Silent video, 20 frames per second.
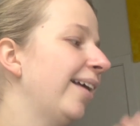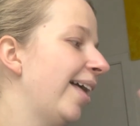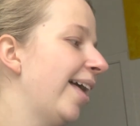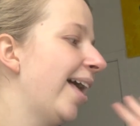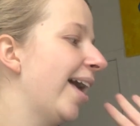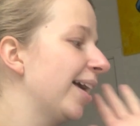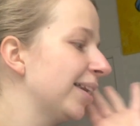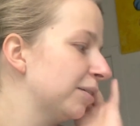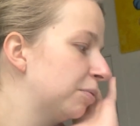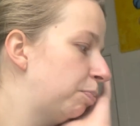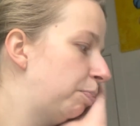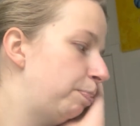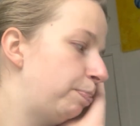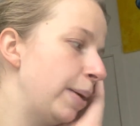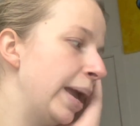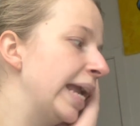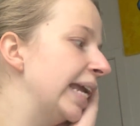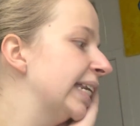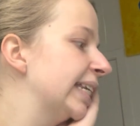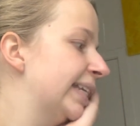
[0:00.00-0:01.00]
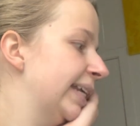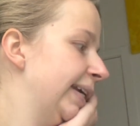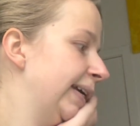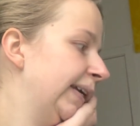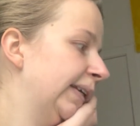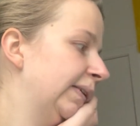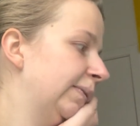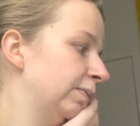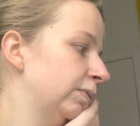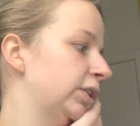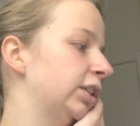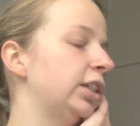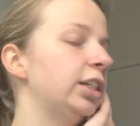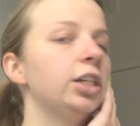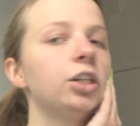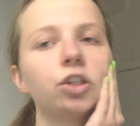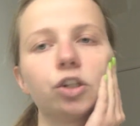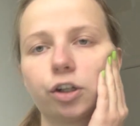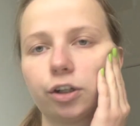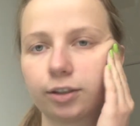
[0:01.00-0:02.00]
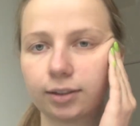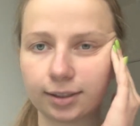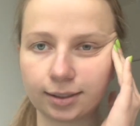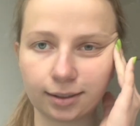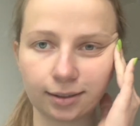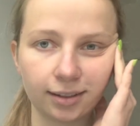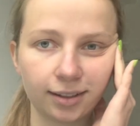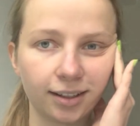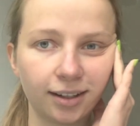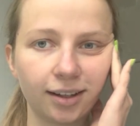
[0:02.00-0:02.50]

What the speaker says: hand painted t-shirts.